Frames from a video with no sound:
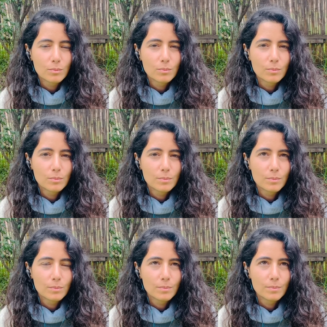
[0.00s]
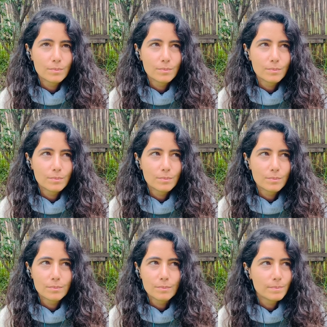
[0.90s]

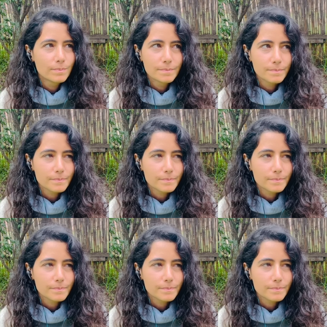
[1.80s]
[no speech]